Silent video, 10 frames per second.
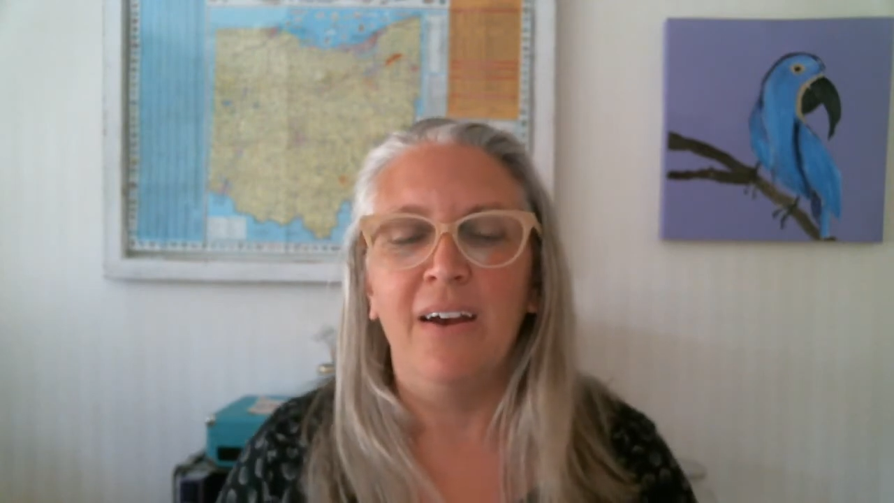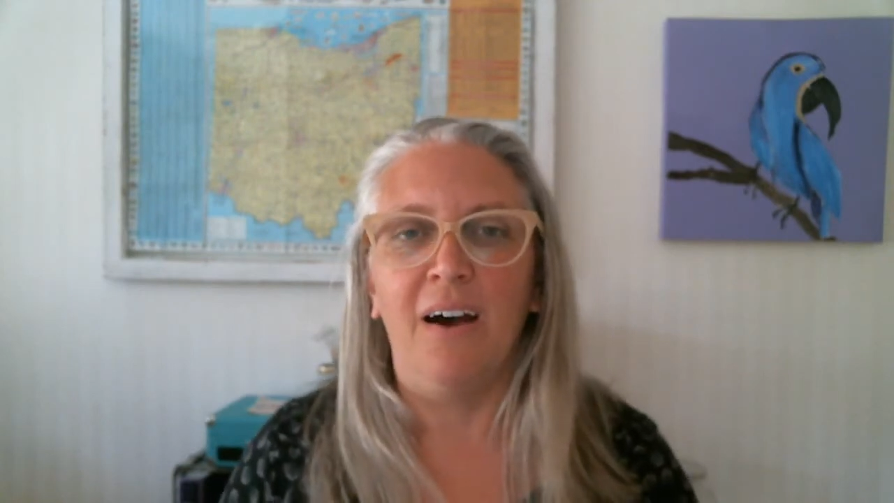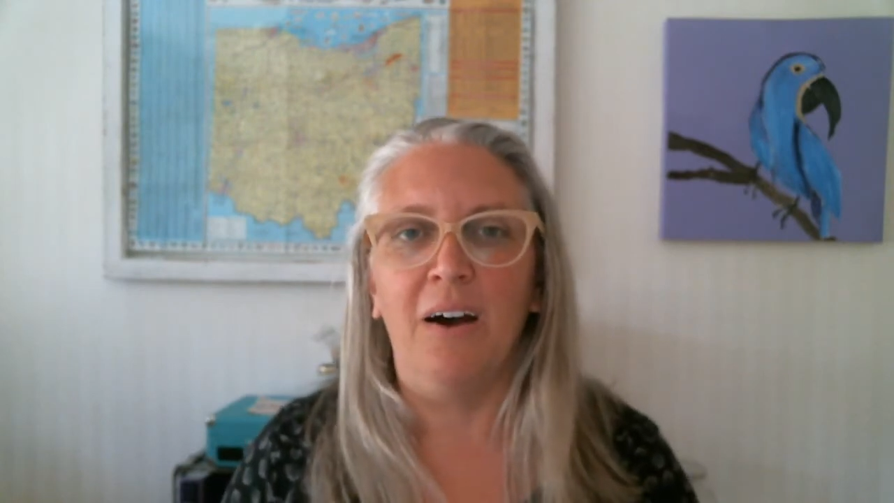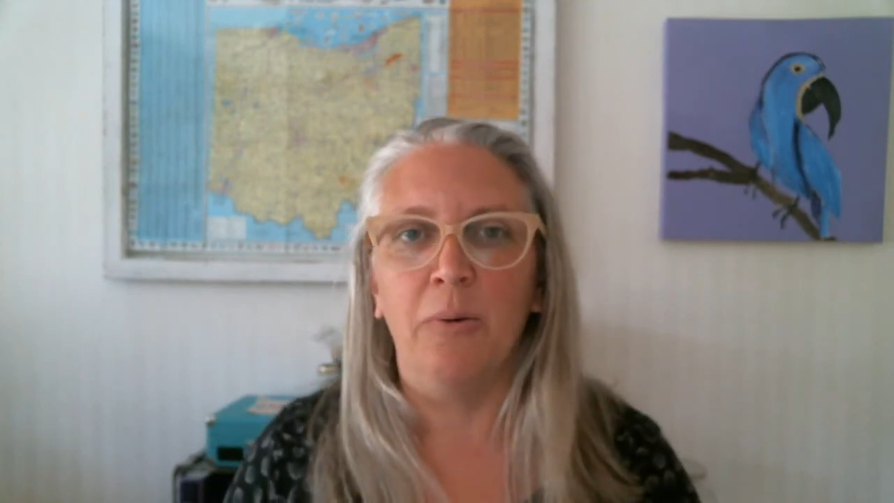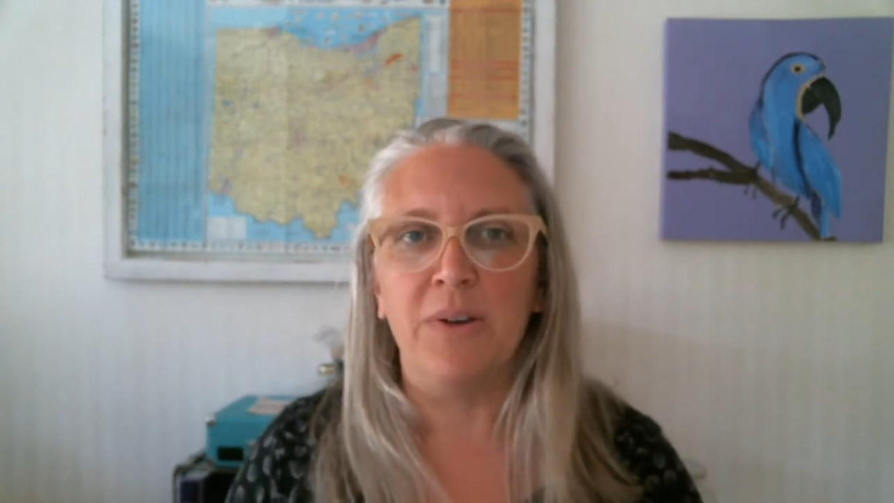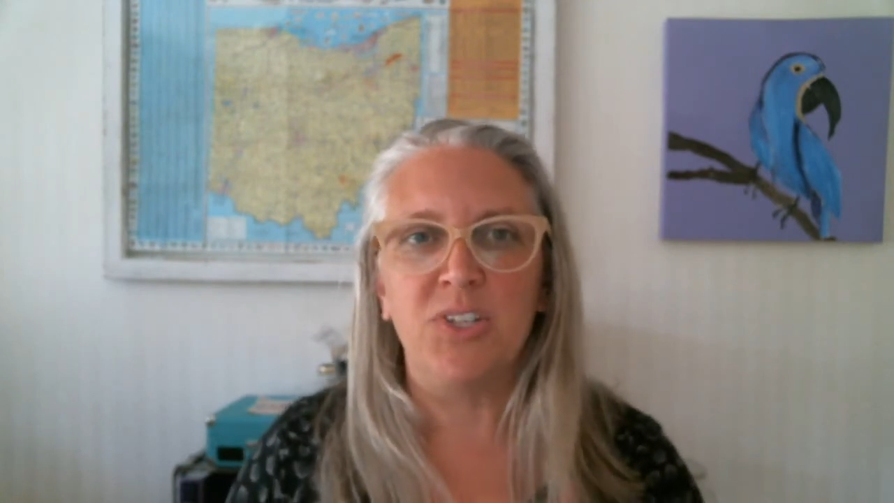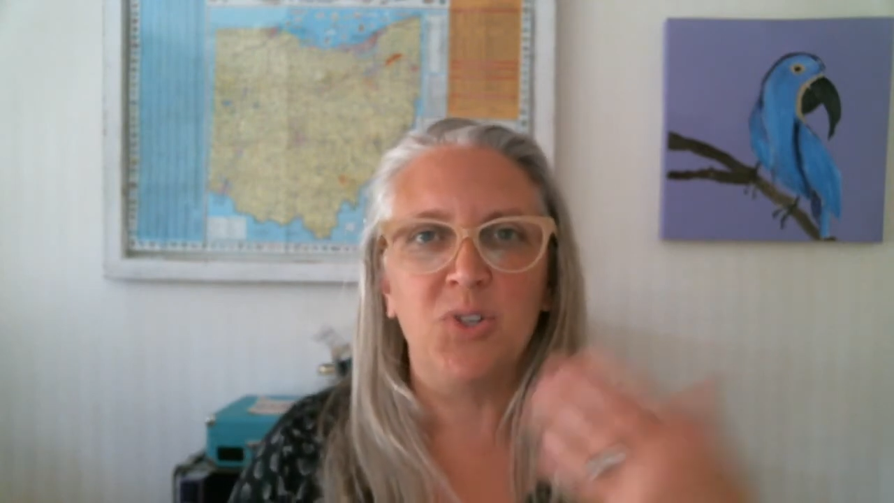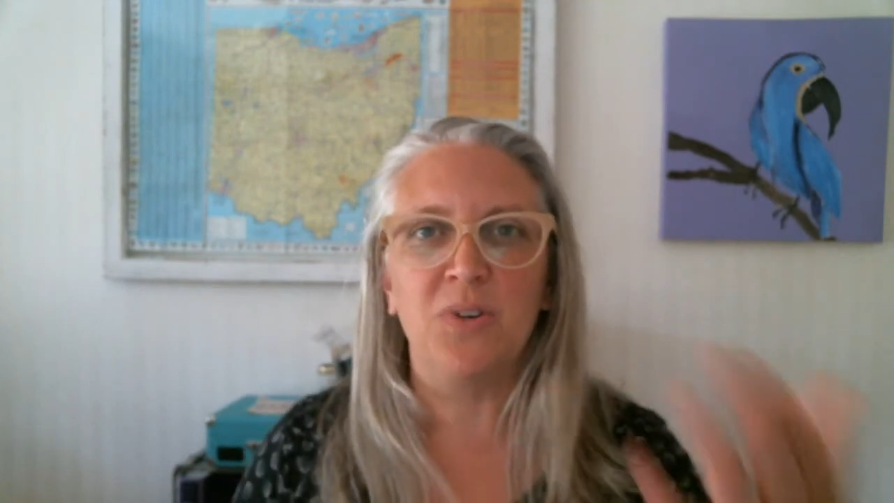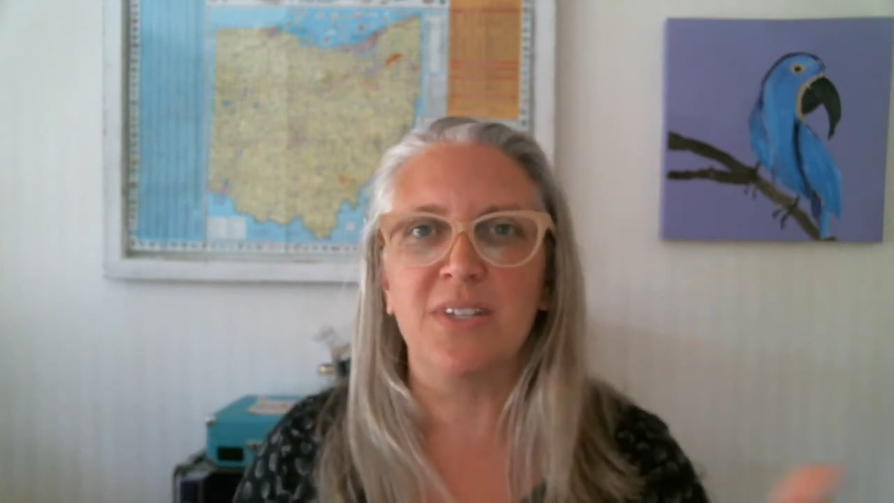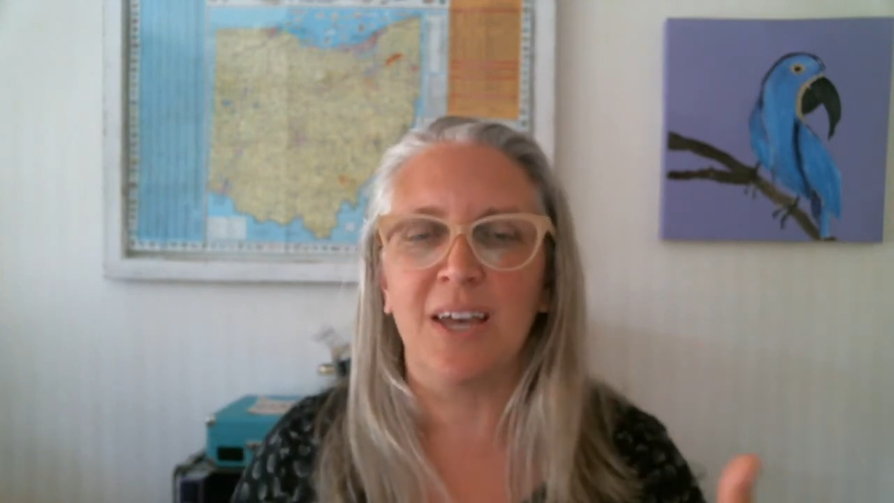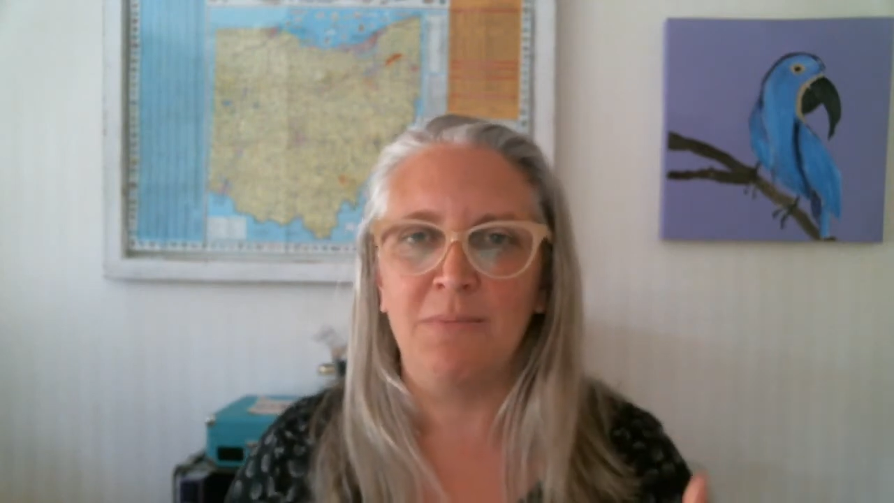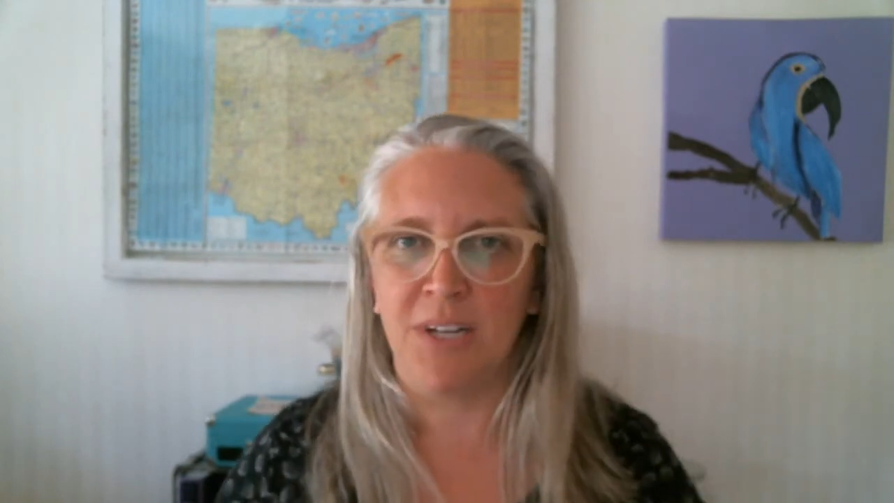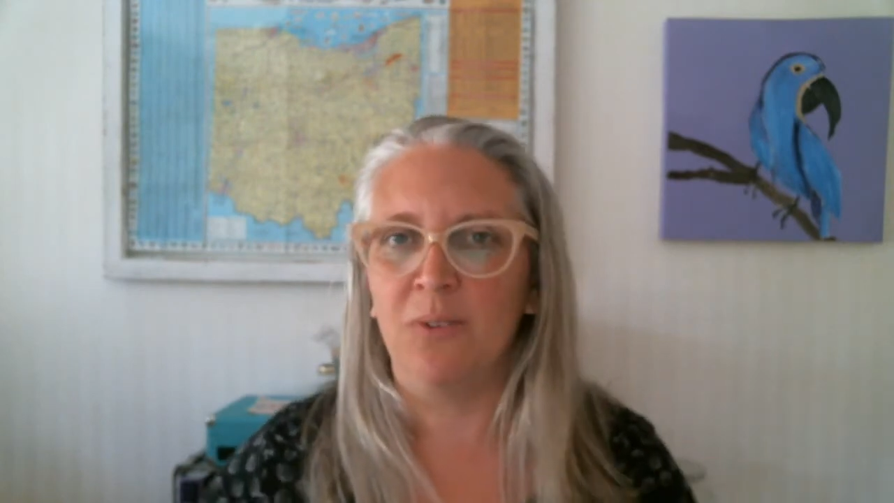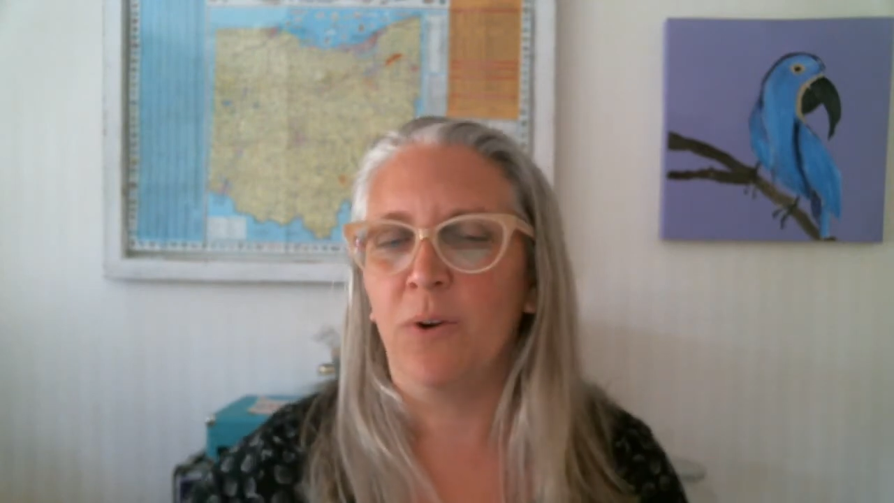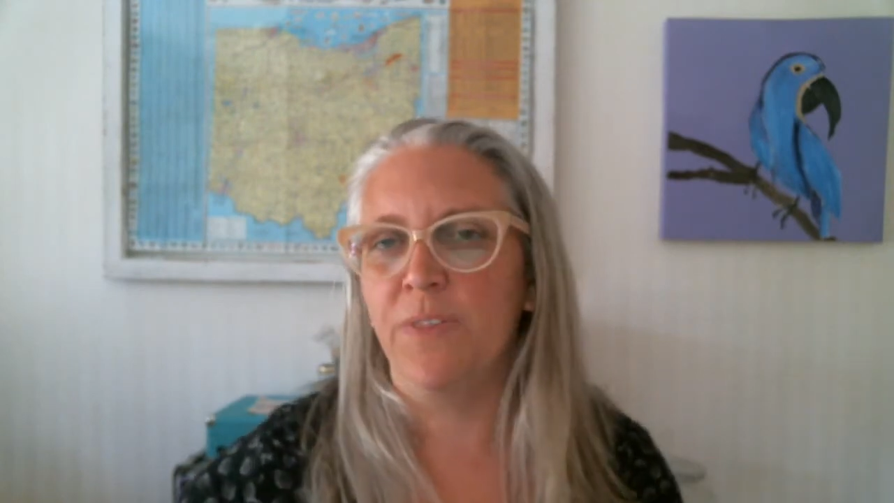as soon as I'm
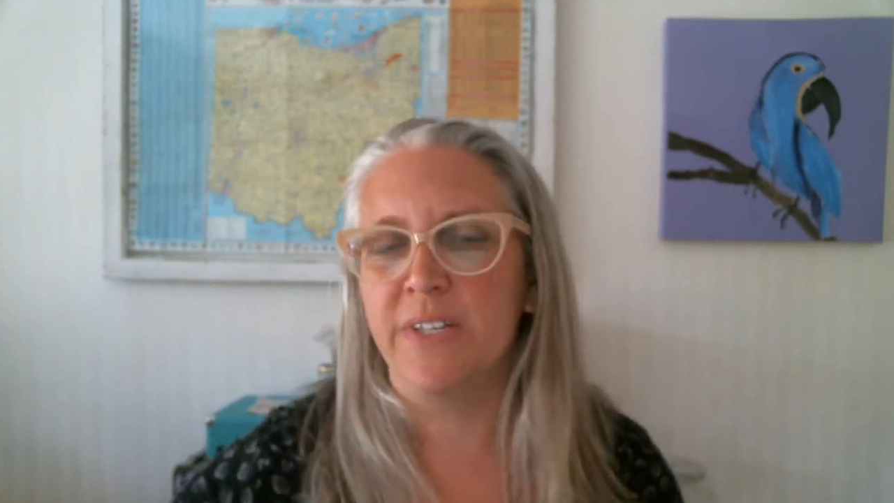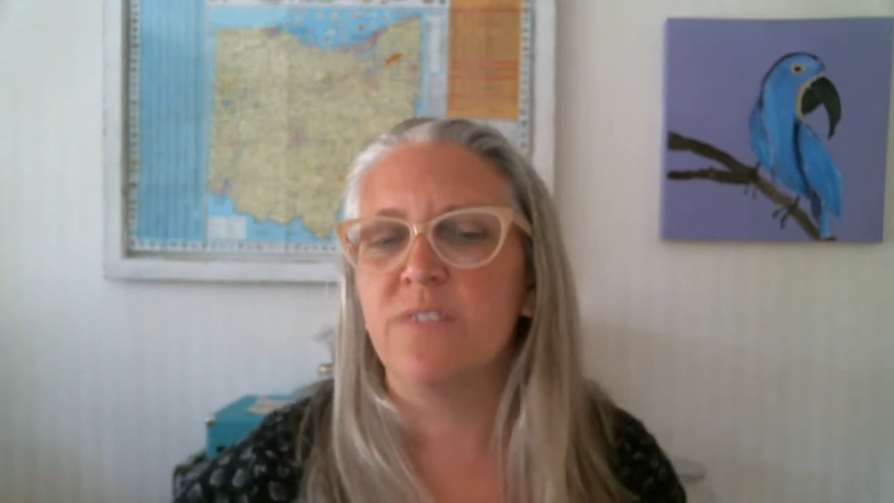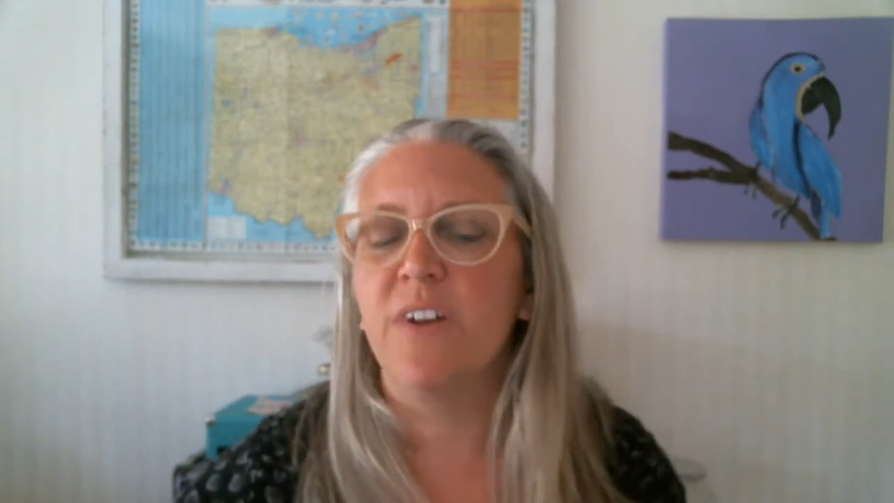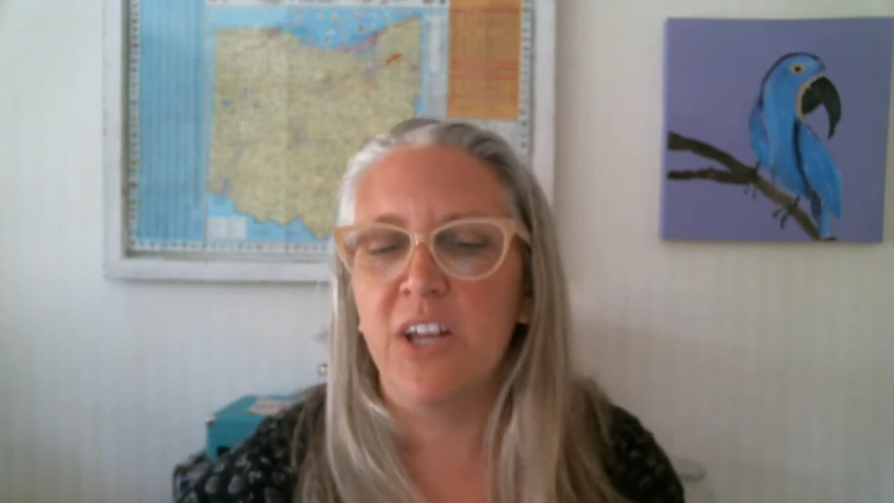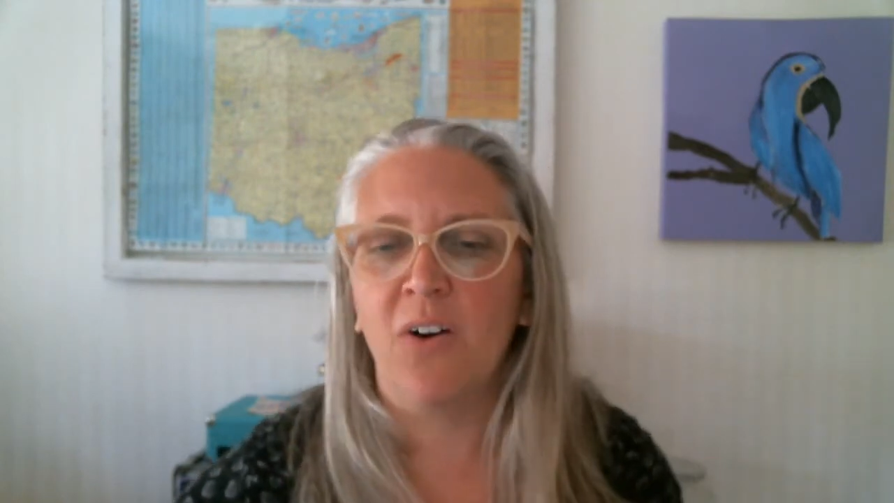done with this video,